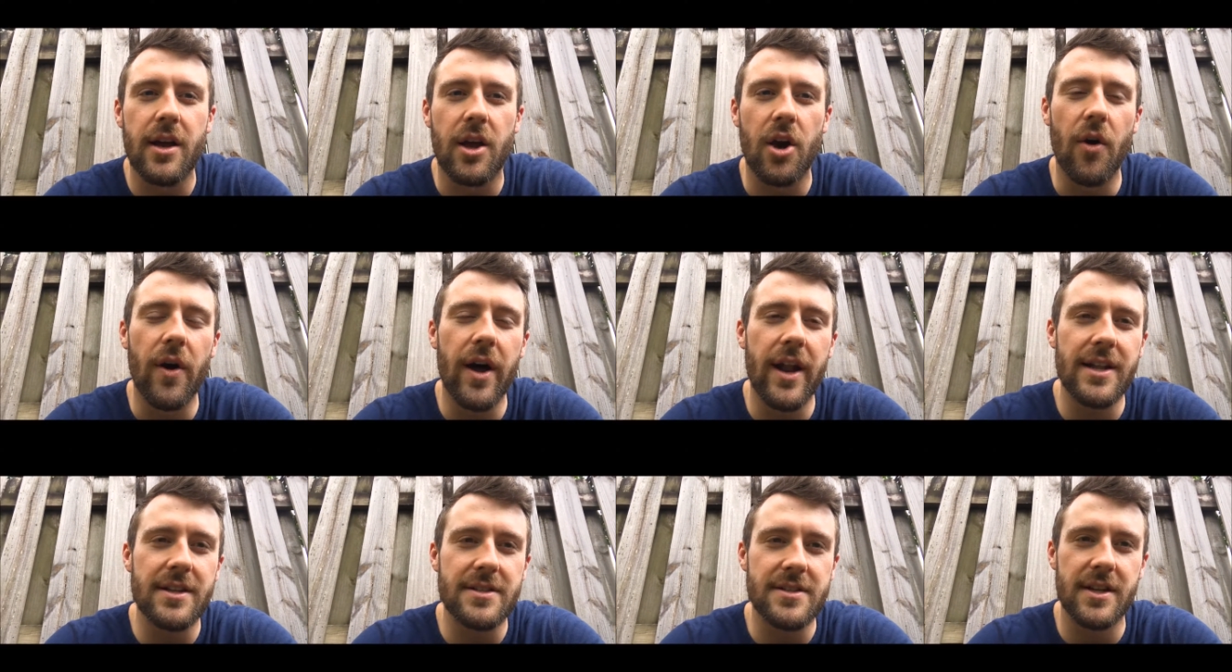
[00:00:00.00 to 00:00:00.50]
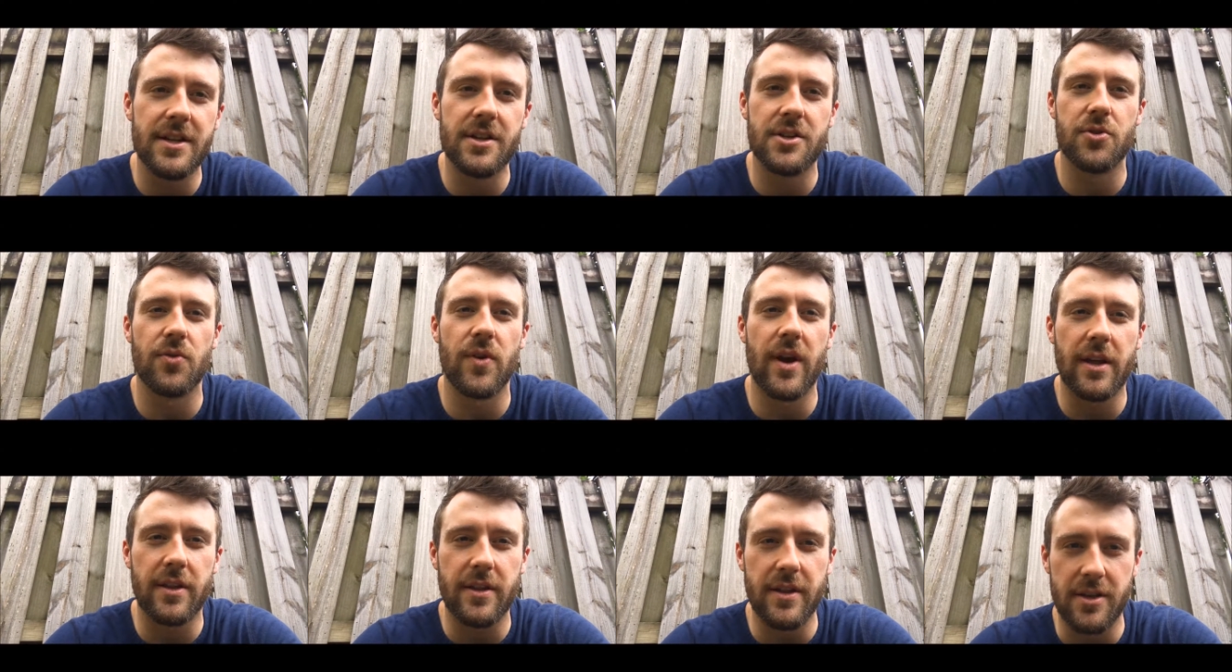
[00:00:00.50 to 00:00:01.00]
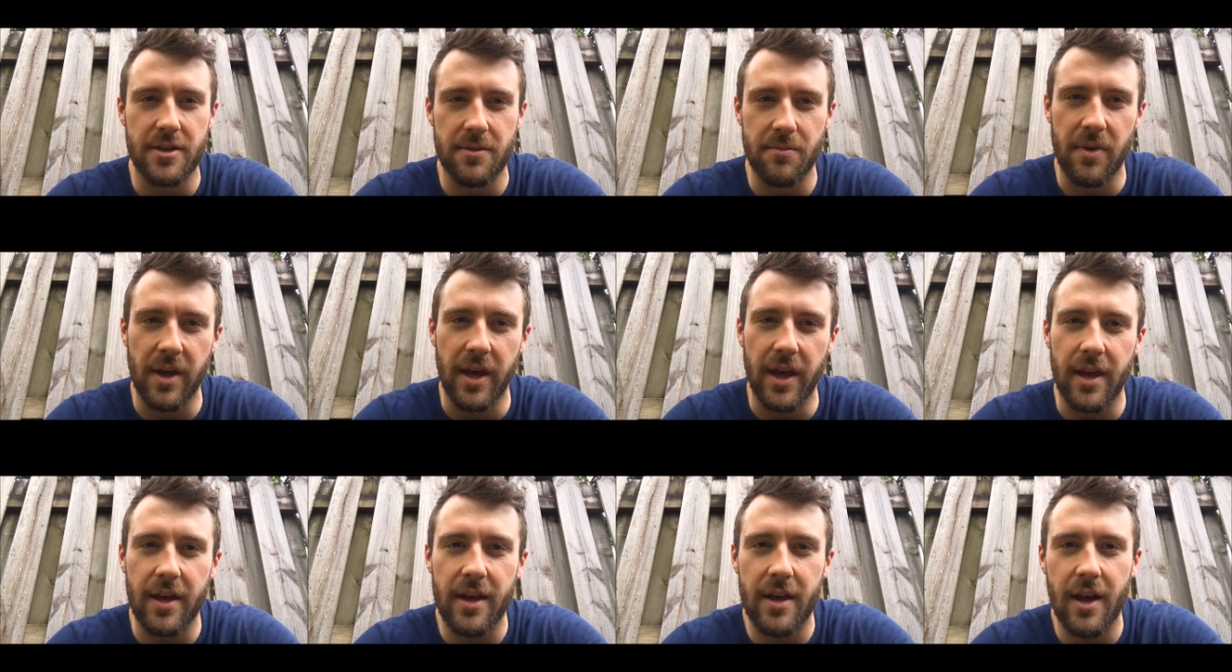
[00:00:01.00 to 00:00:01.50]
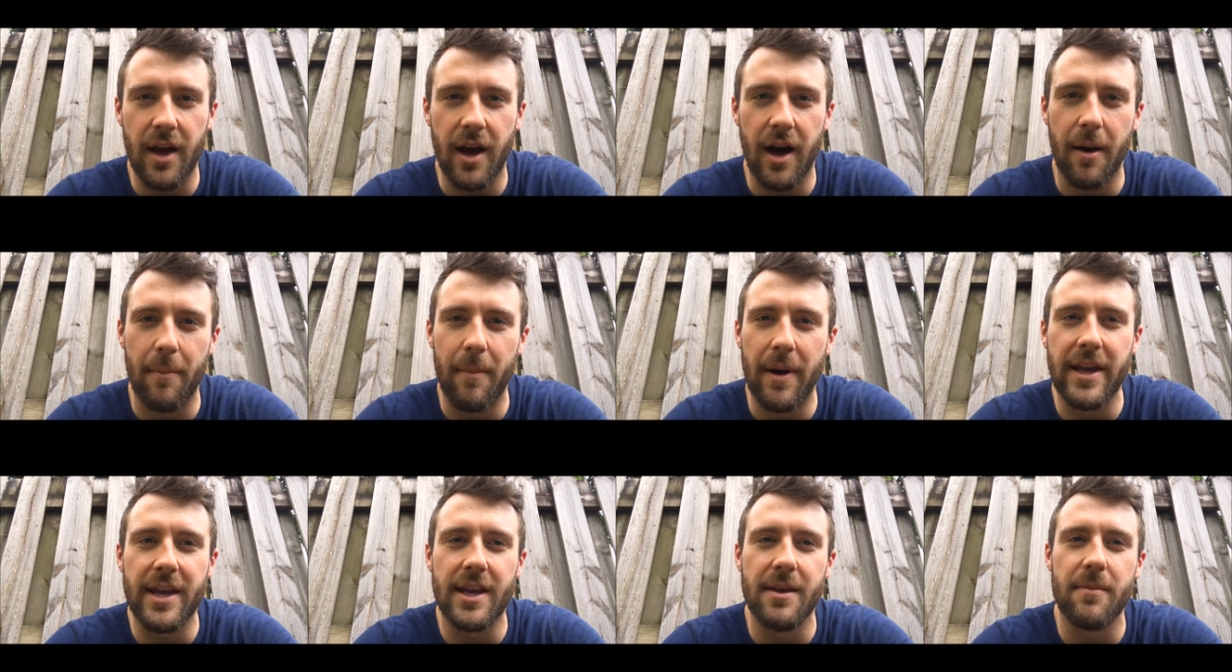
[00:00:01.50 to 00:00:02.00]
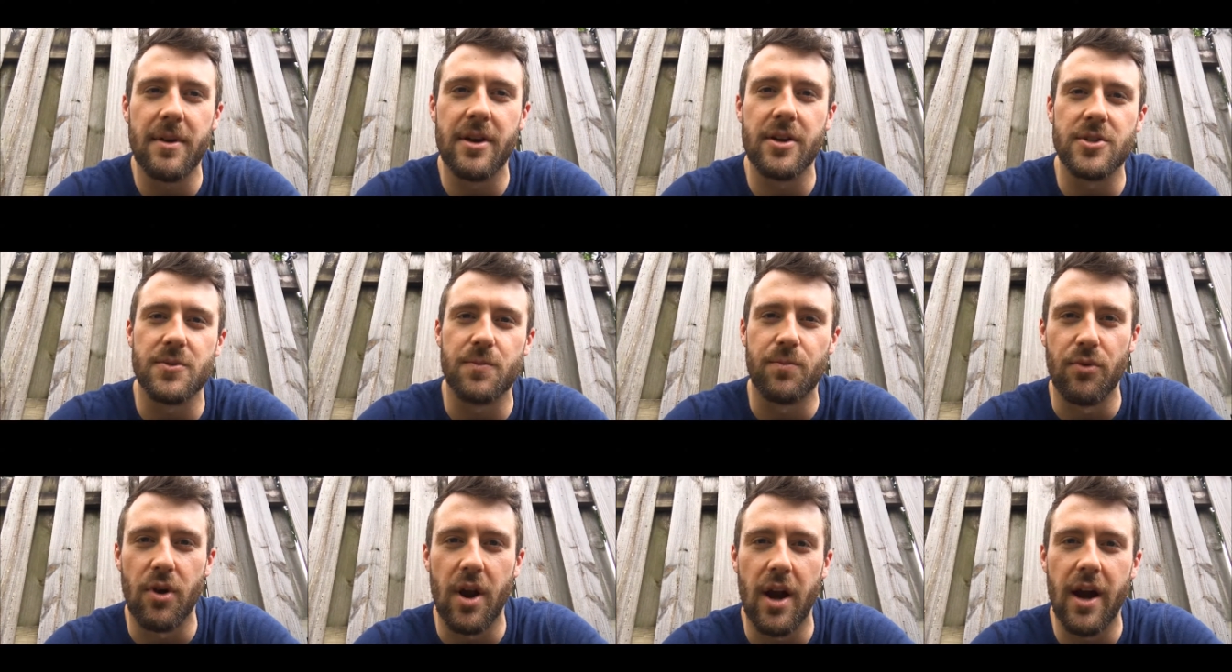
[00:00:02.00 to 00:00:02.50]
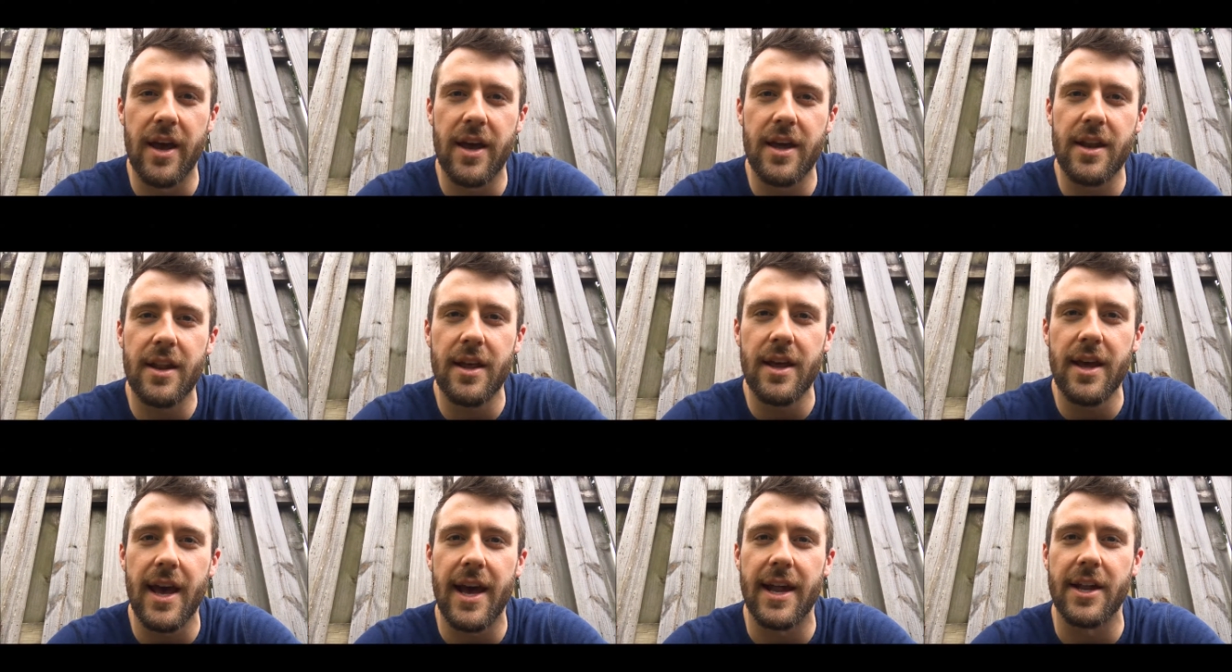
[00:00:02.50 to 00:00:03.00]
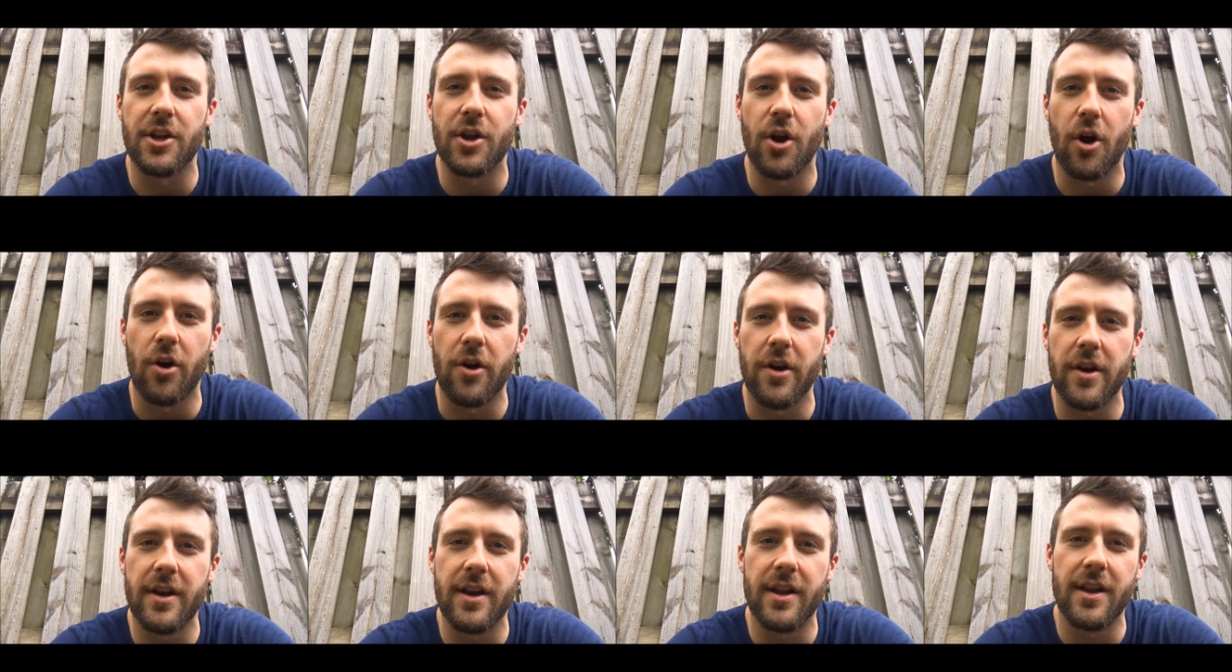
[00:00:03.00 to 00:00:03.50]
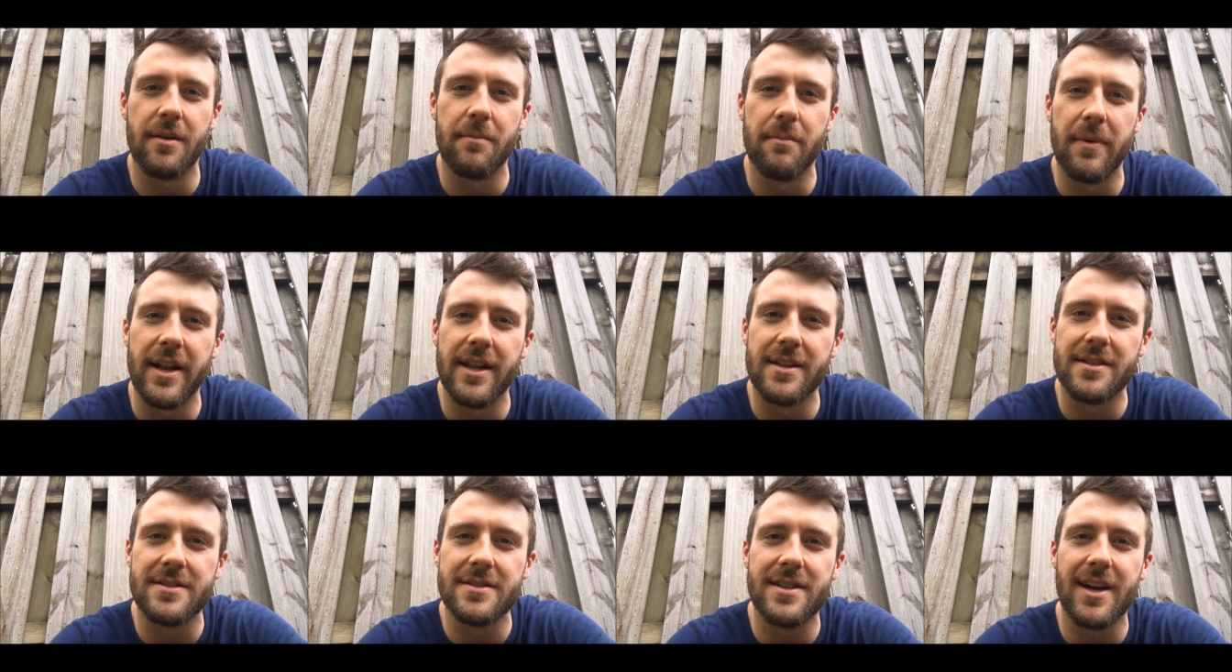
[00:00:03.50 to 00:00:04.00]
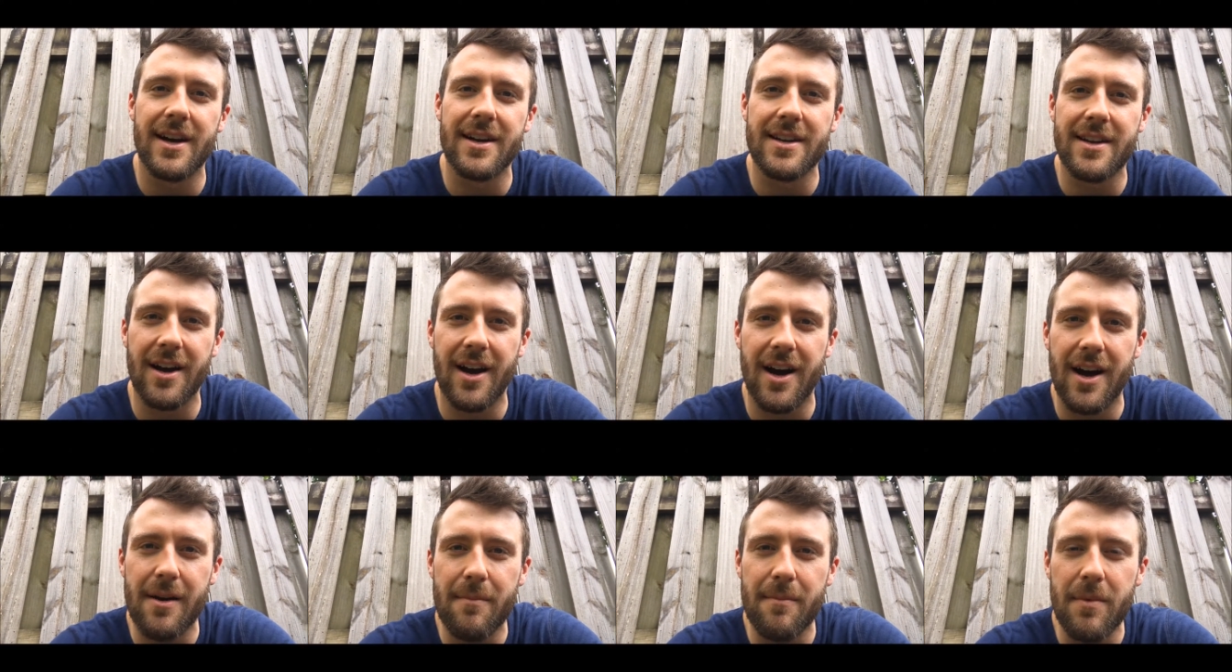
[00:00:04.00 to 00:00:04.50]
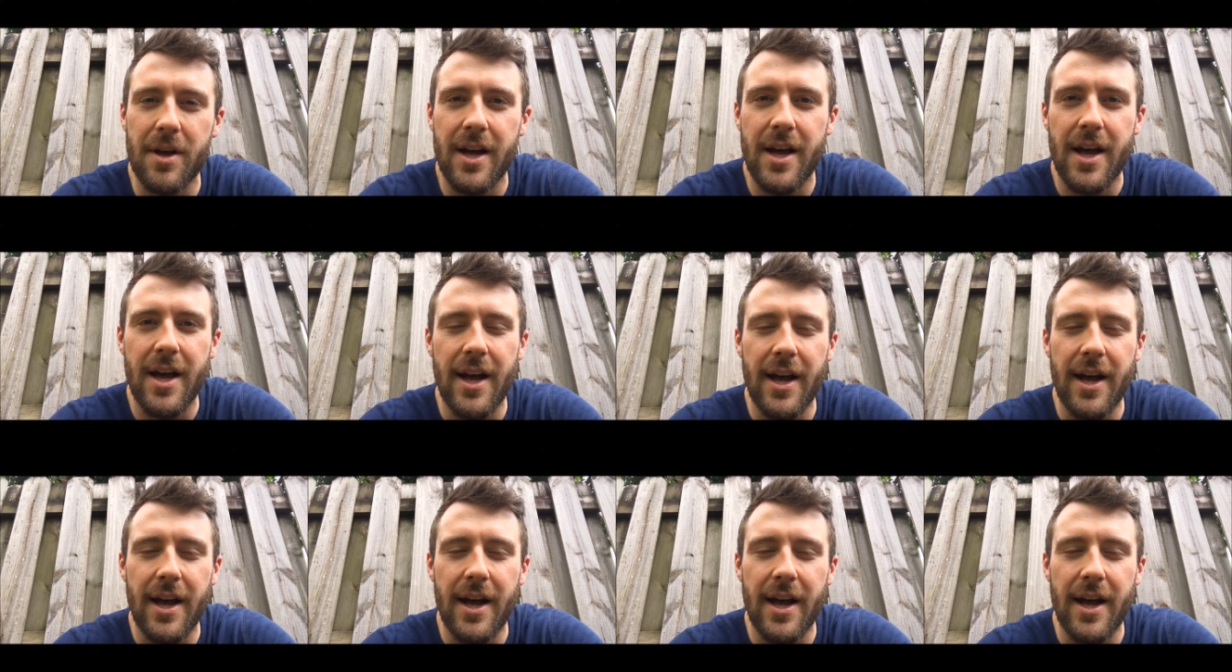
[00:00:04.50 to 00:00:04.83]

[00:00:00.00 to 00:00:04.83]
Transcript: Go ahead and send it directly to me. Uh, my email is bryan at gardeninminutes.com.